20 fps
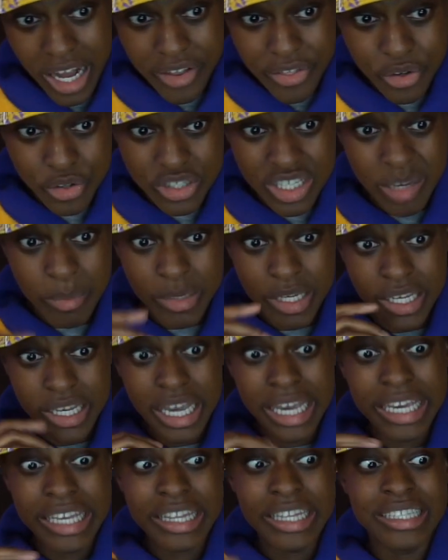of those coming
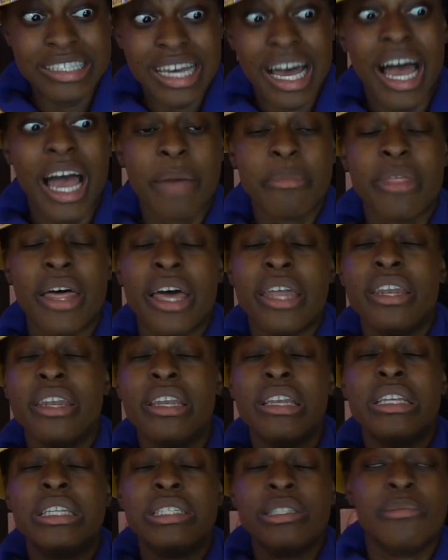in the time that
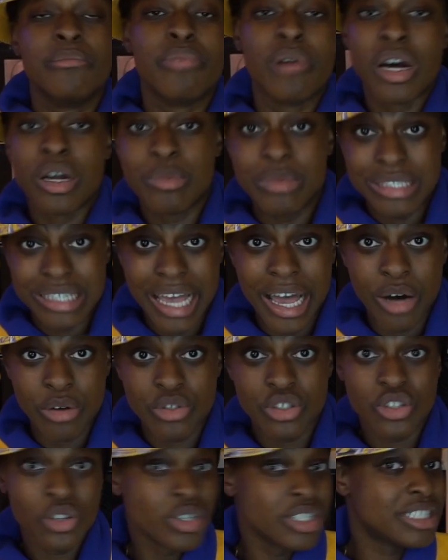Bron was out.
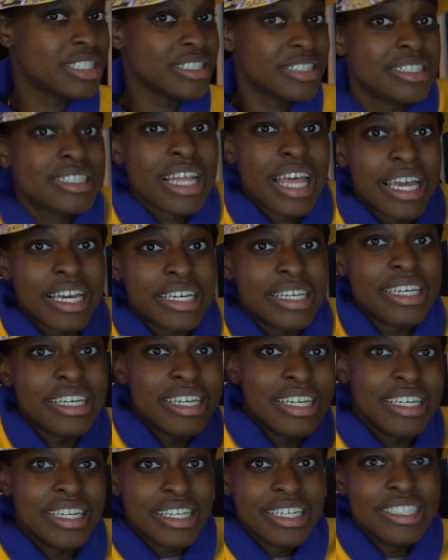So it's just like,
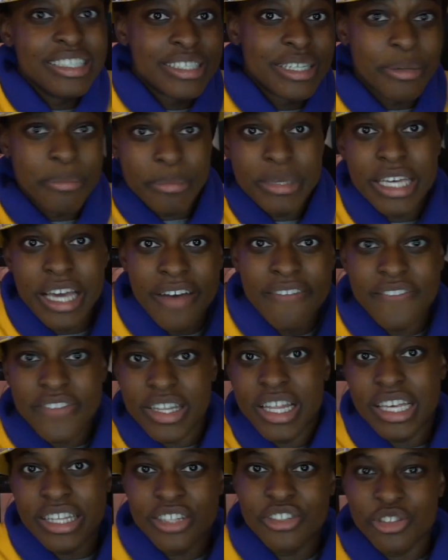to me, I feel
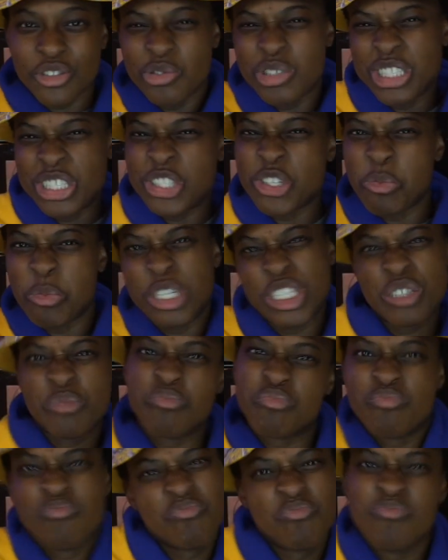like there's only so much,
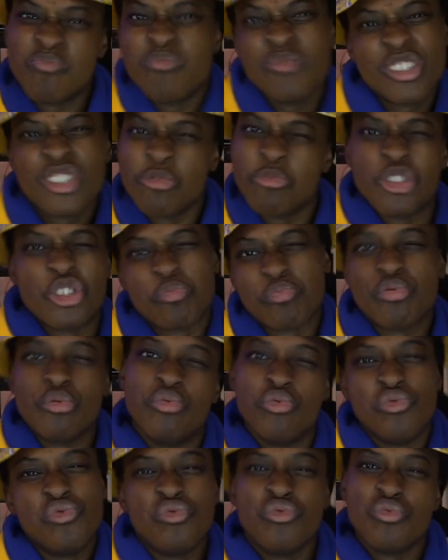so much proof
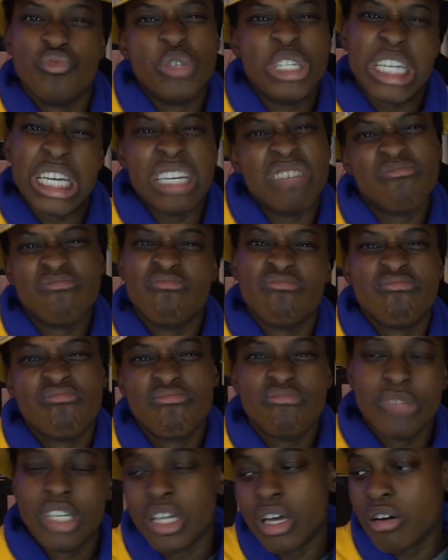we need.
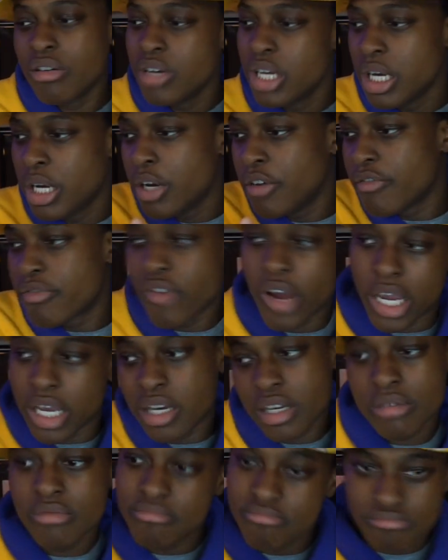You know,
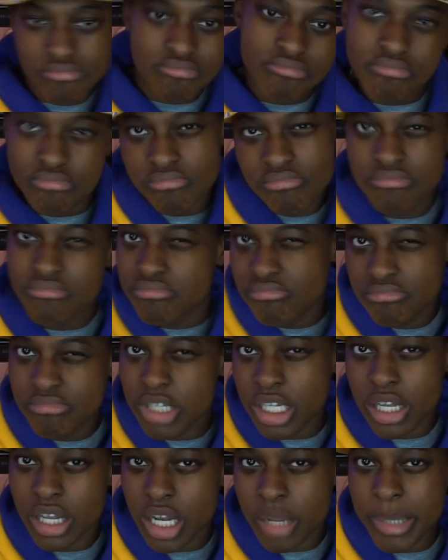Frank.
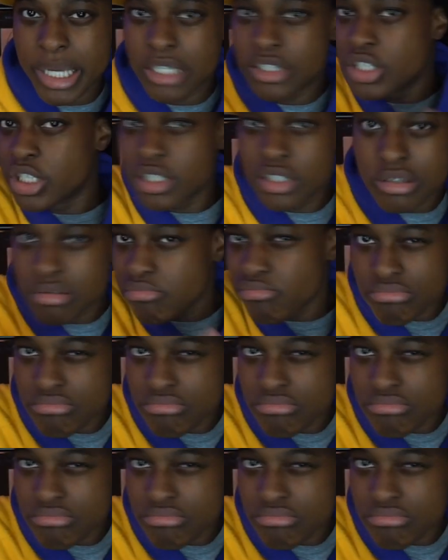You know what I mean? Just